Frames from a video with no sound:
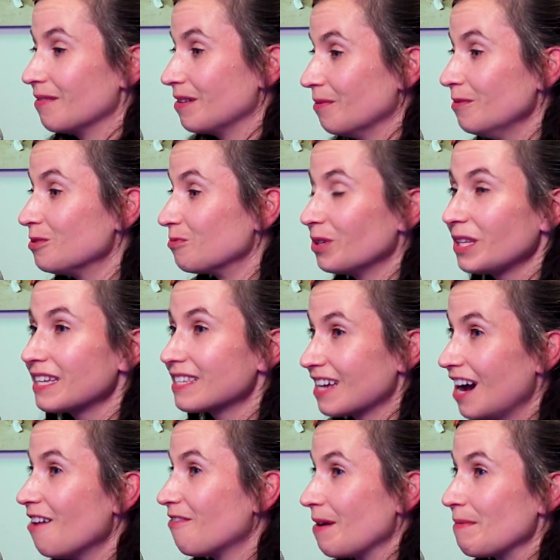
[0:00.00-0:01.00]
it was really
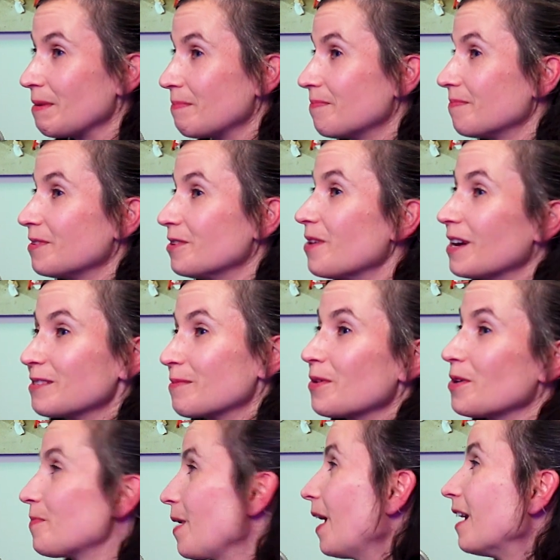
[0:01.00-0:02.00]
tough. I mean, you guys are
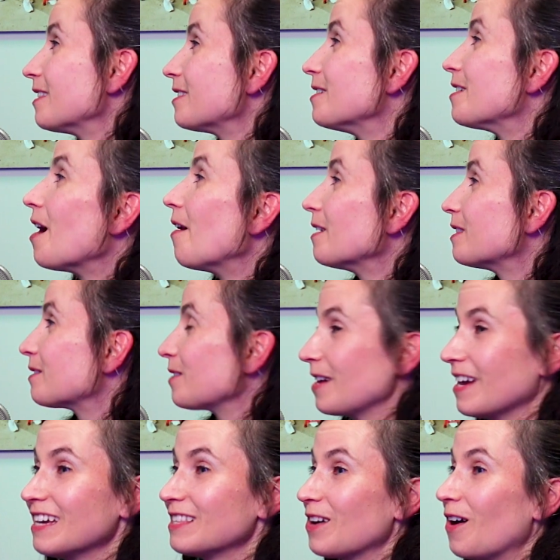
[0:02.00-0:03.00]
both parents,
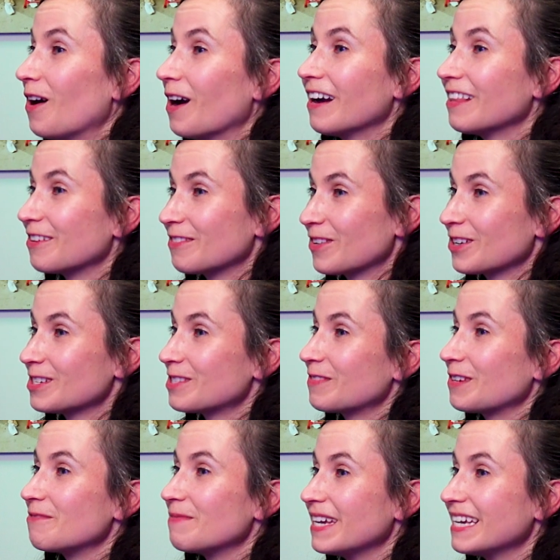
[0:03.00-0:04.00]
it's hard the first
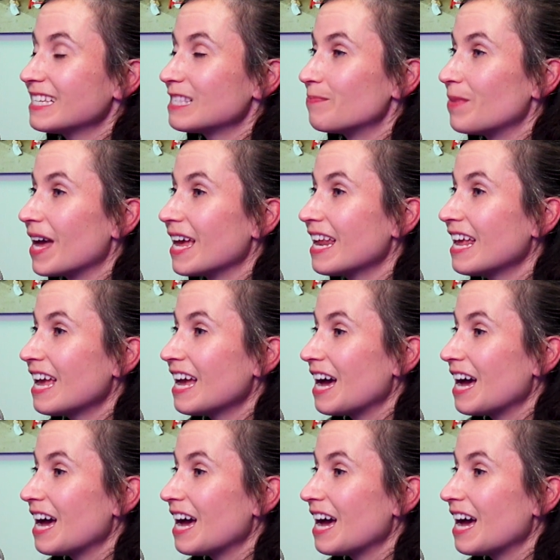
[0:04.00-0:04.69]
few weeks, but